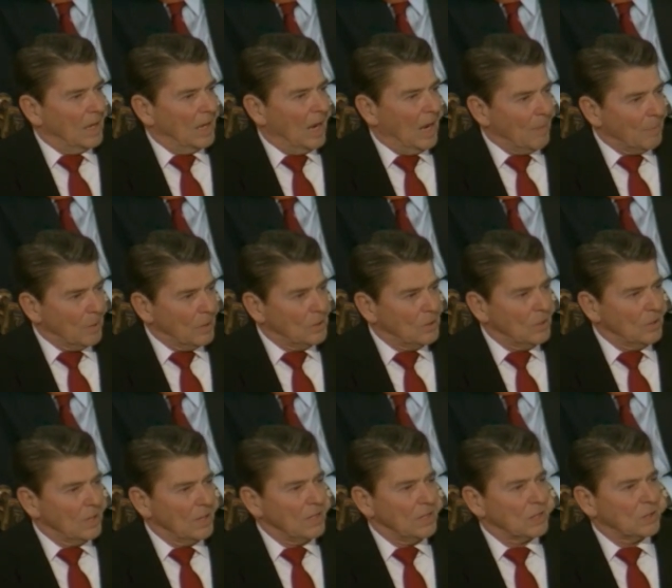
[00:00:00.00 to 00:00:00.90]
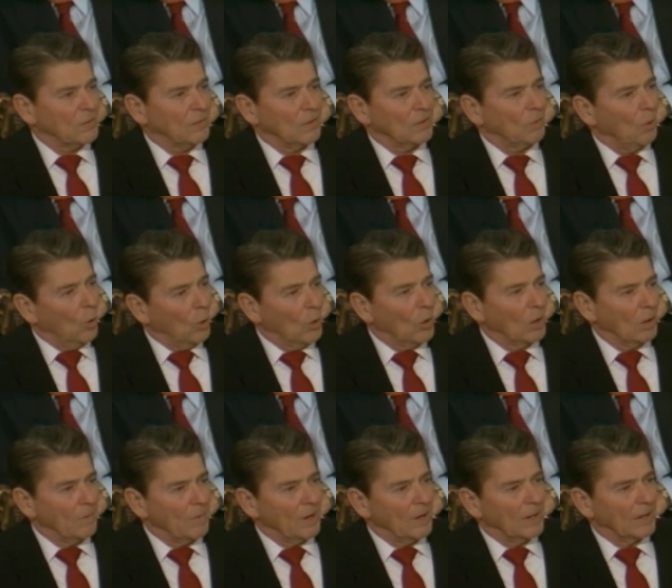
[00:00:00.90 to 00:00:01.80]
Opportunities for all
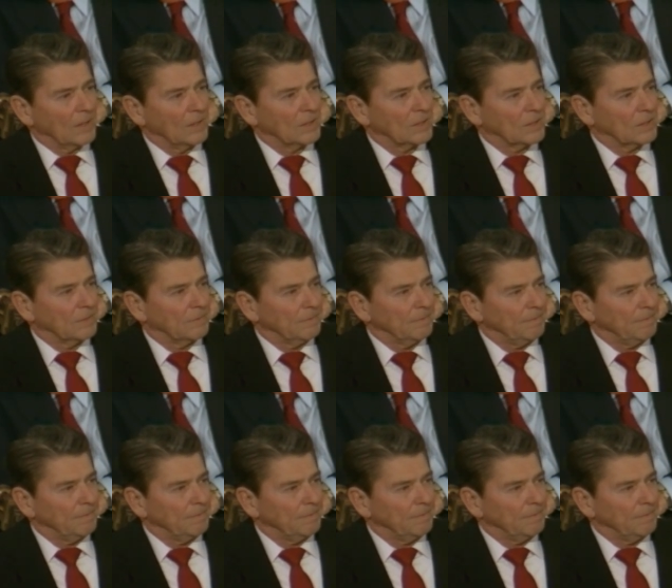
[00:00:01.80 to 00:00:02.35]
Americans.